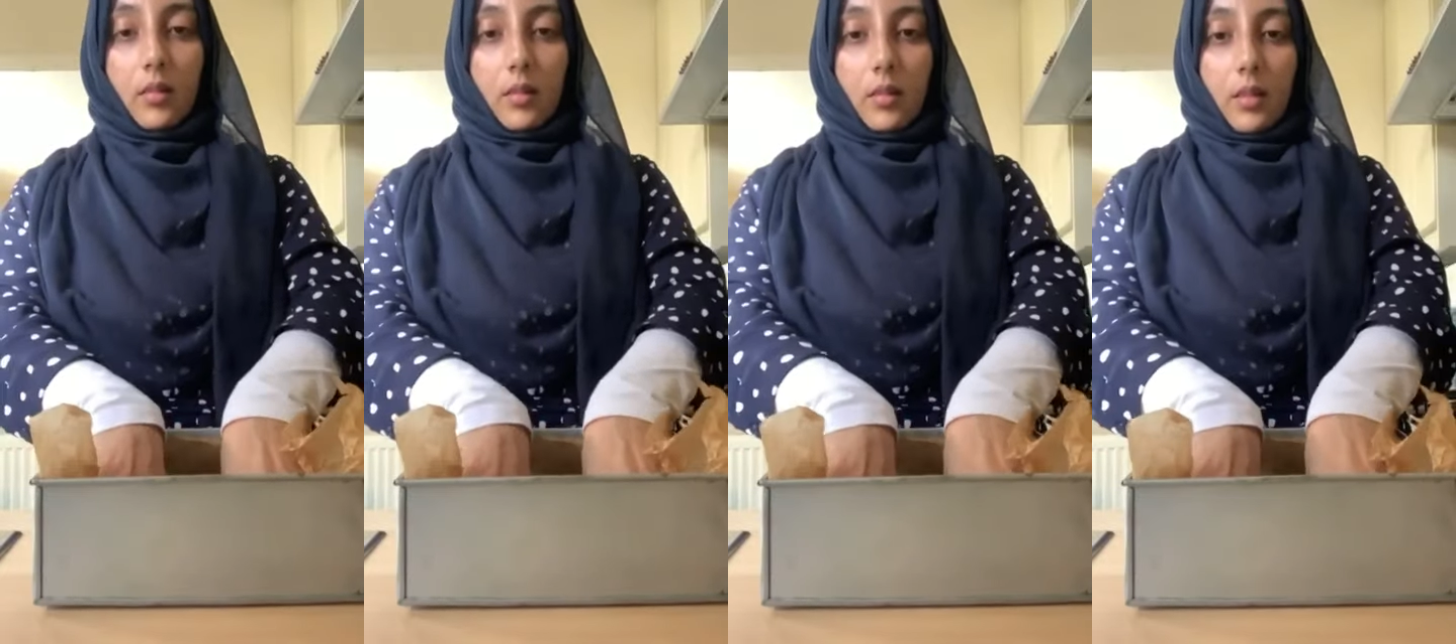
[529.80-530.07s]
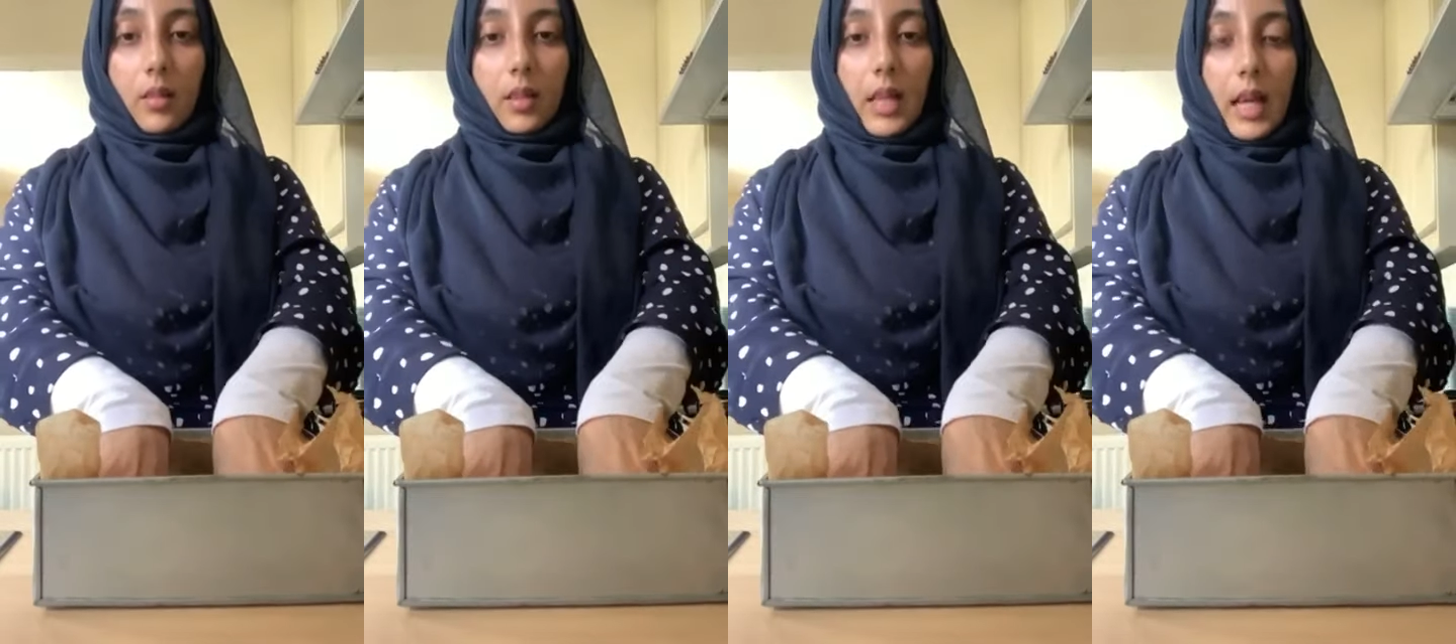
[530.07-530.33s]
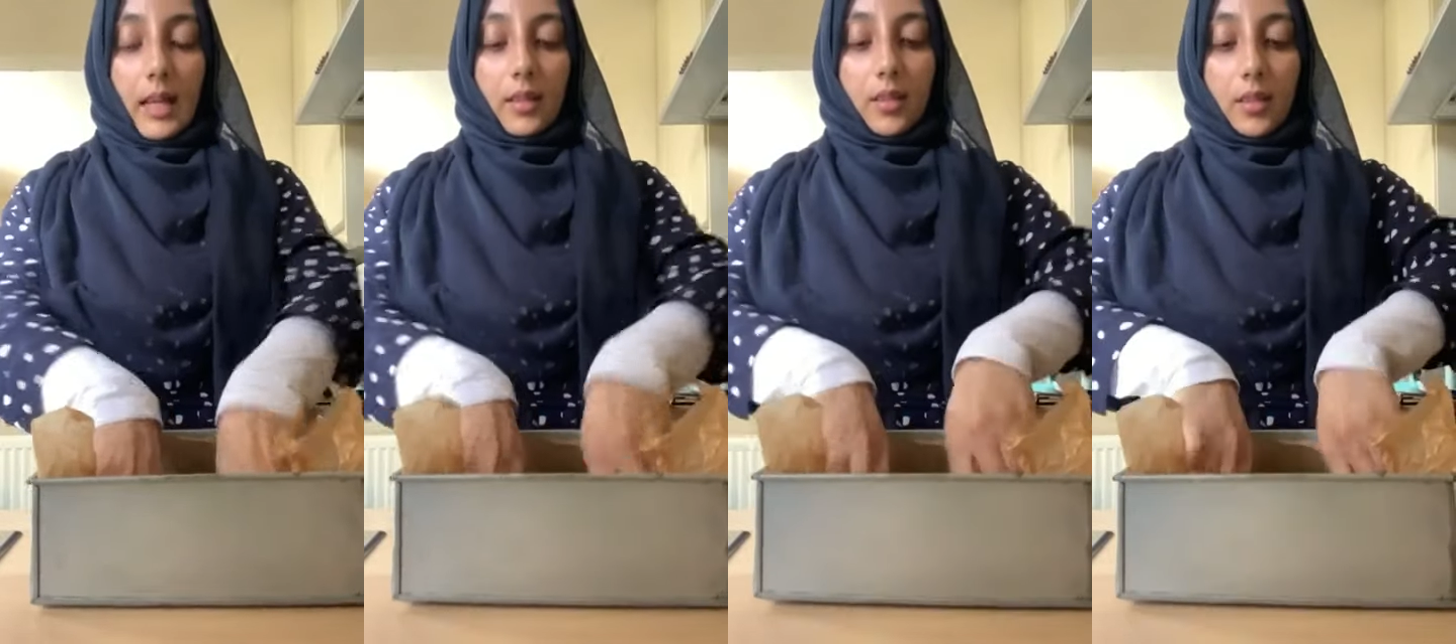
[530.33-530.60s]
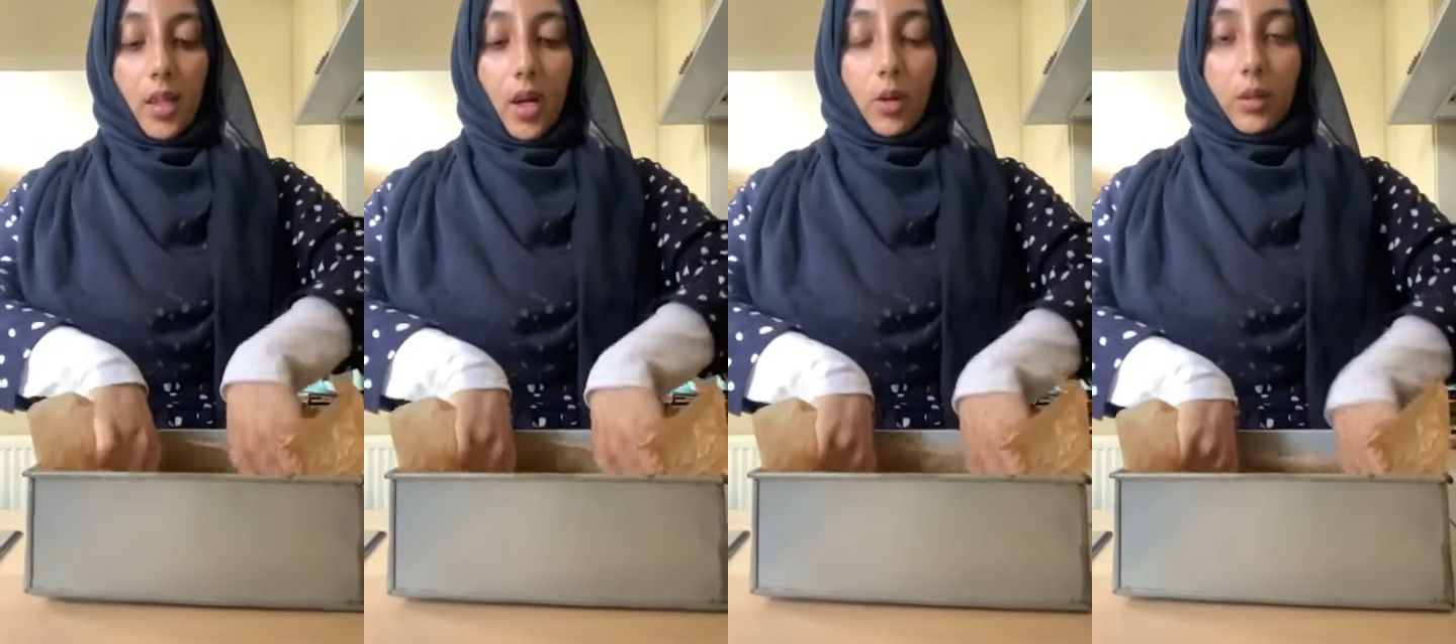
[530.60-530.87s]
Okay,
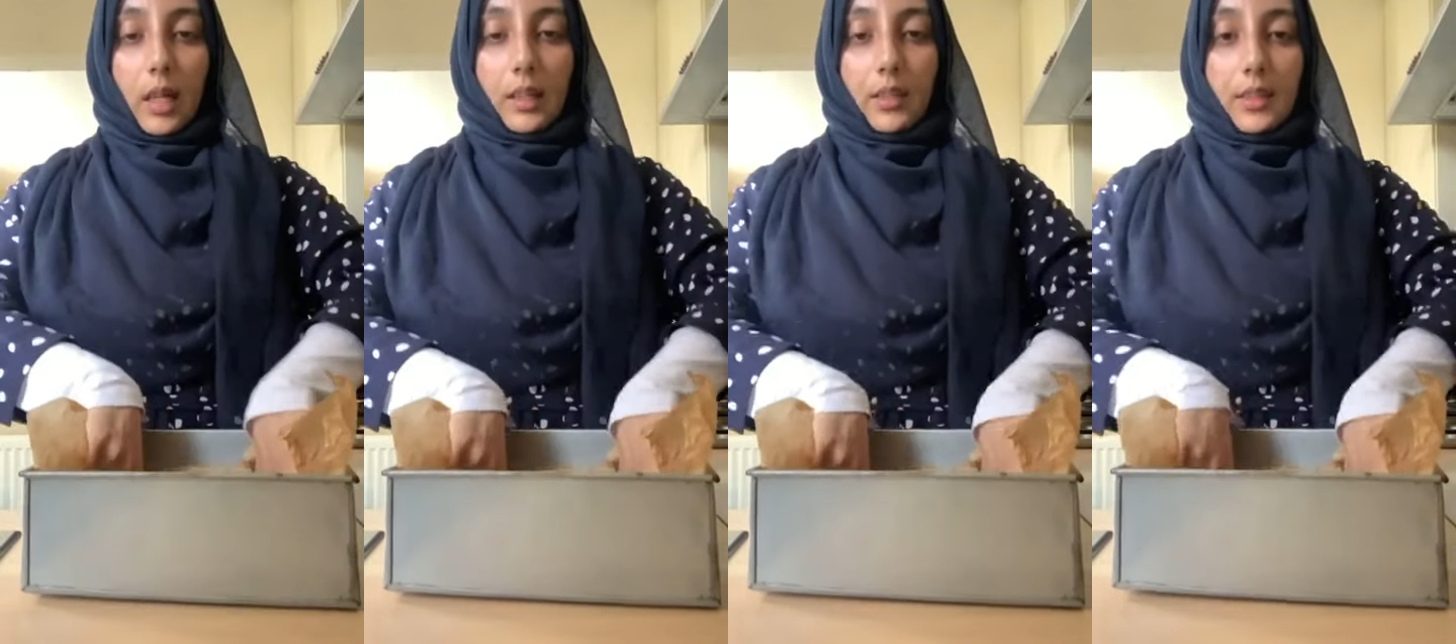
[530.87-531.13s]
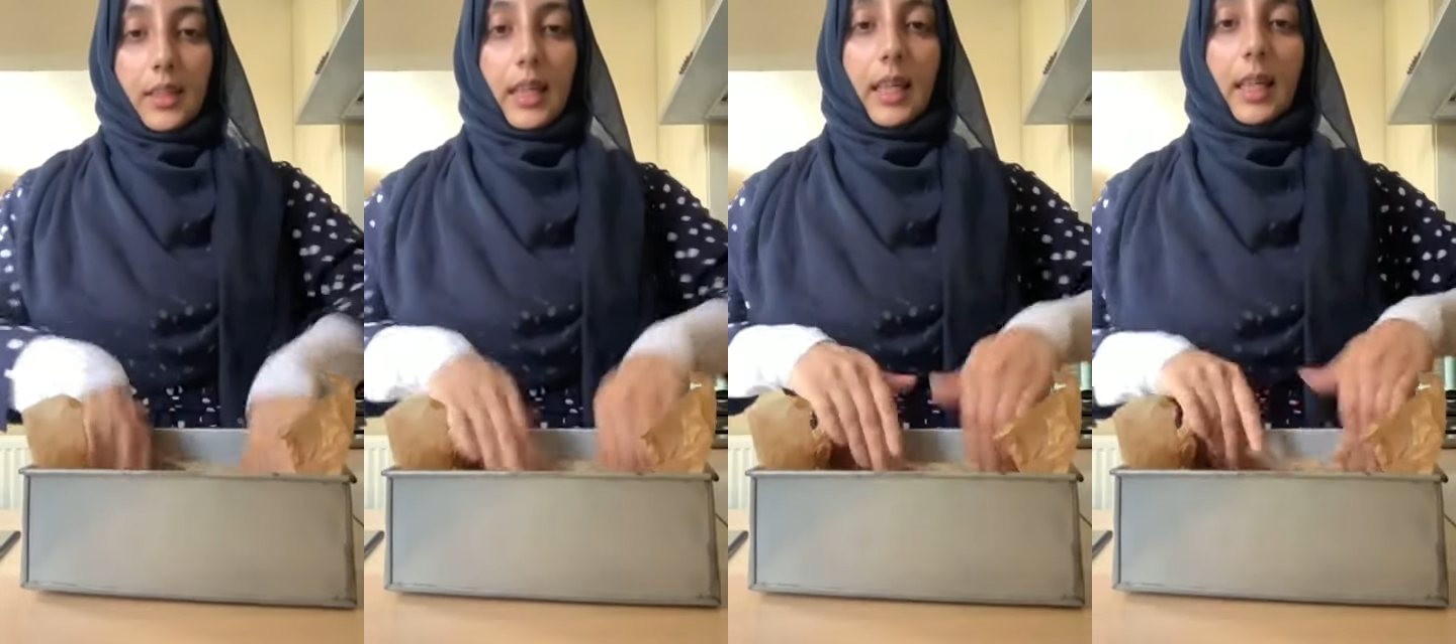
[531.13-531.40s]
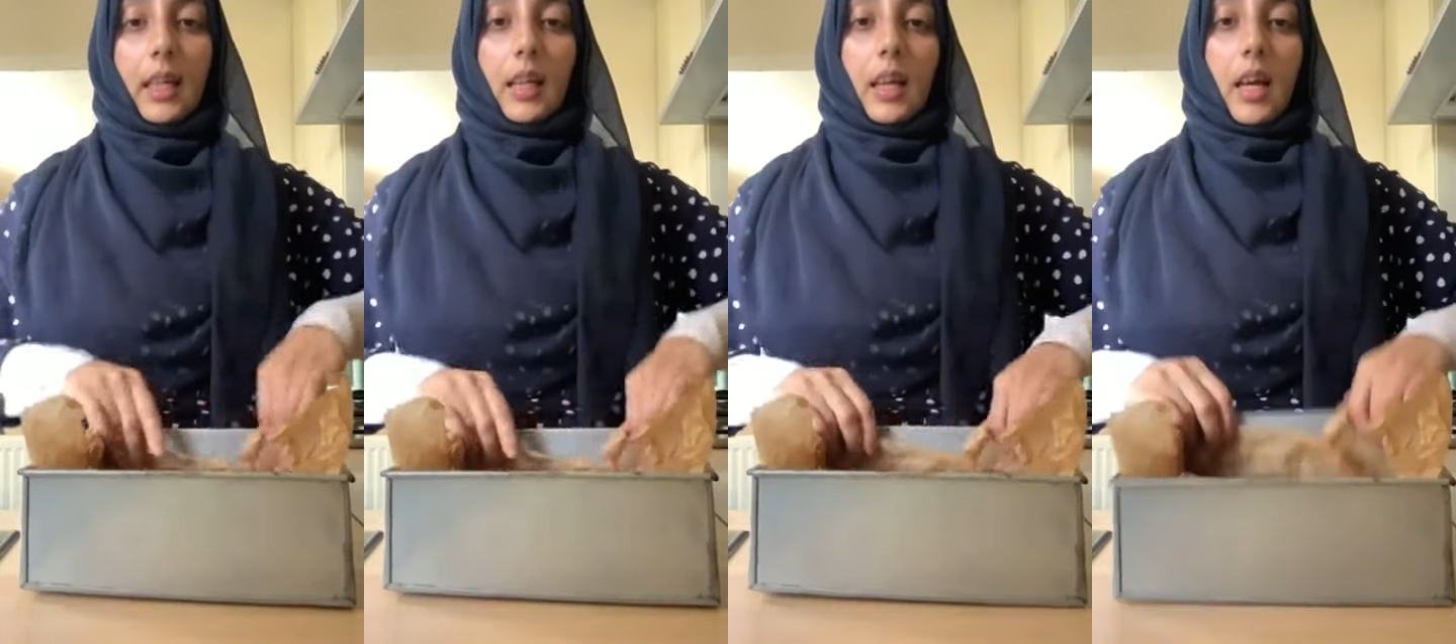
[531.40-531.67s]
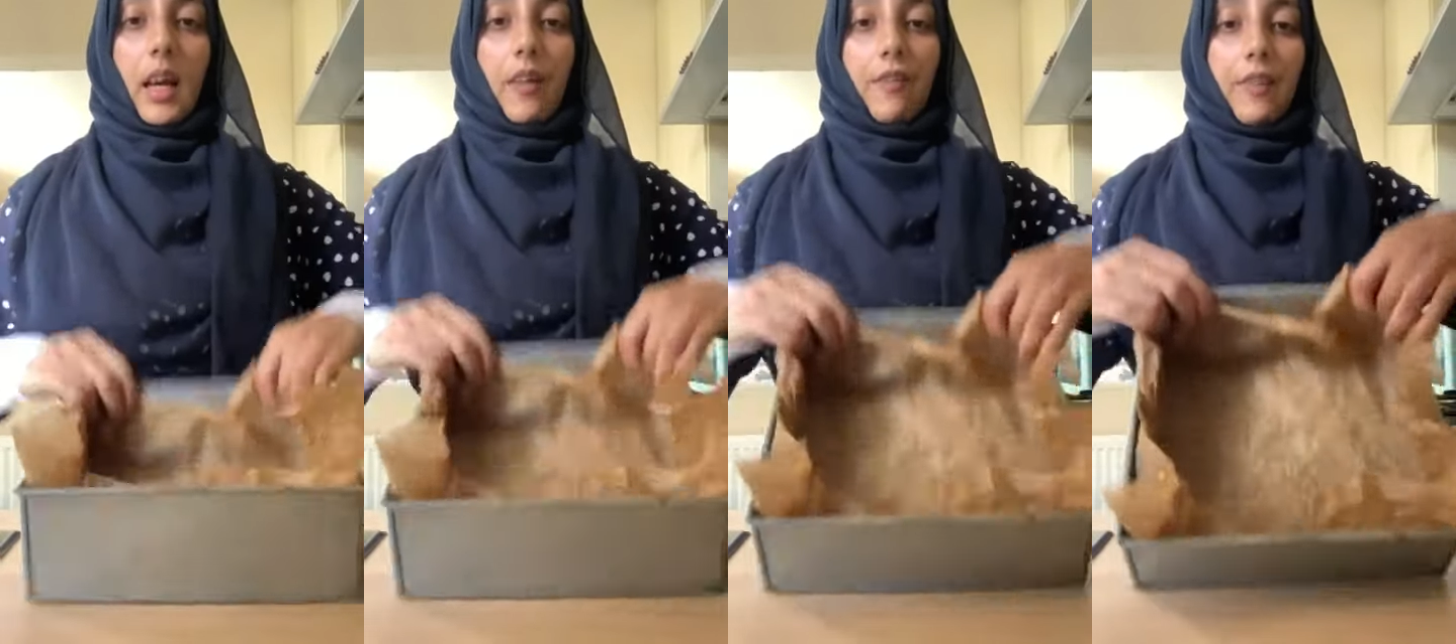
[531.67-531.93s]
so can you see?
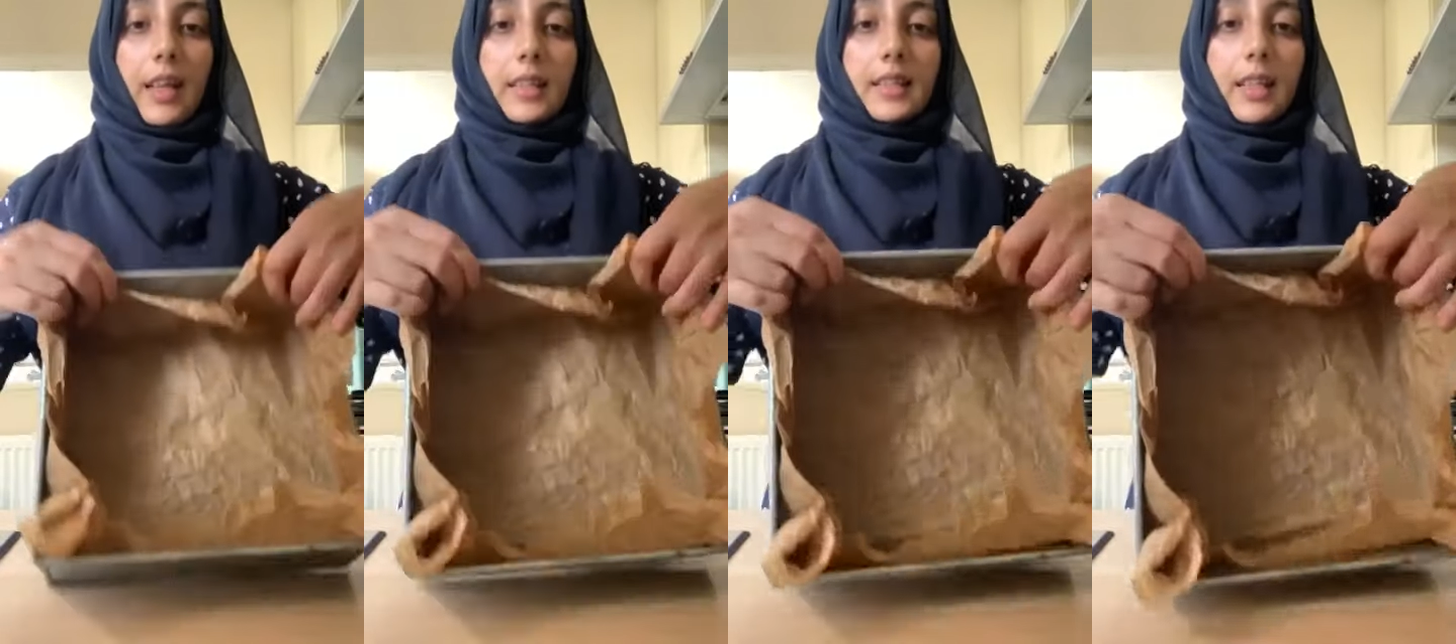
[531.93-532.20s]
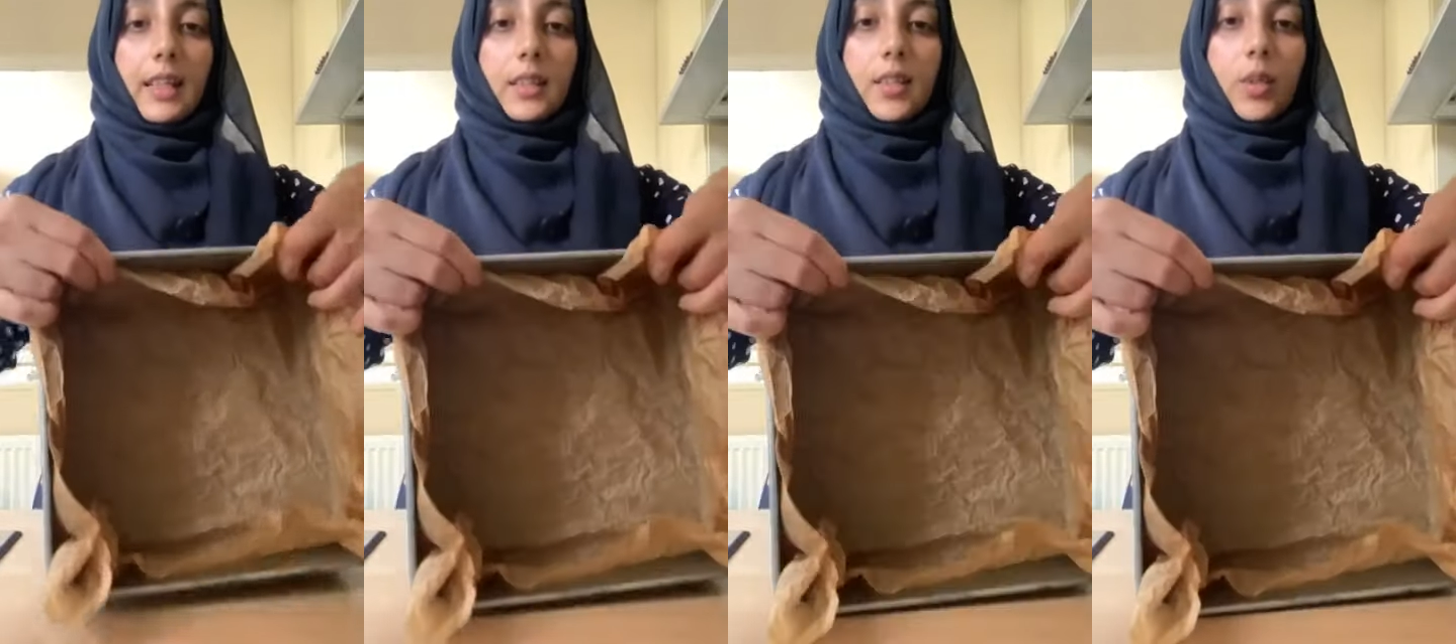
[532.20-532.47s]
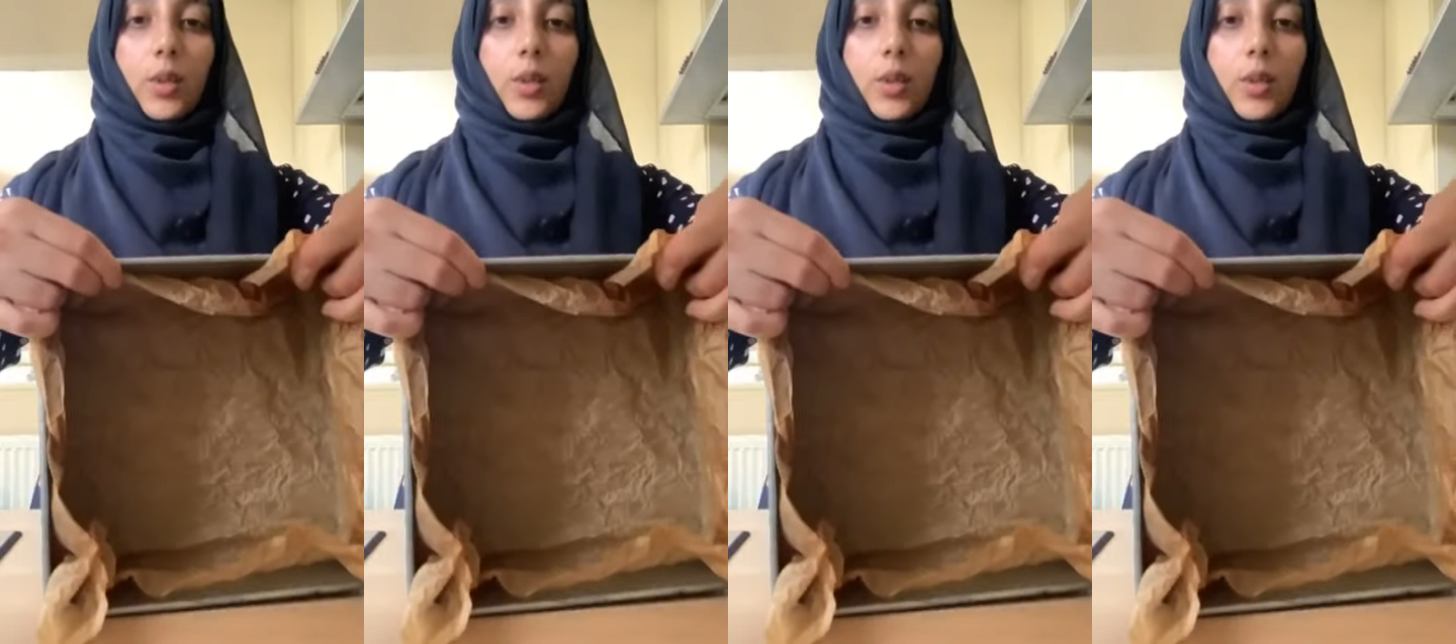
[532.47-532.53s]
It fits into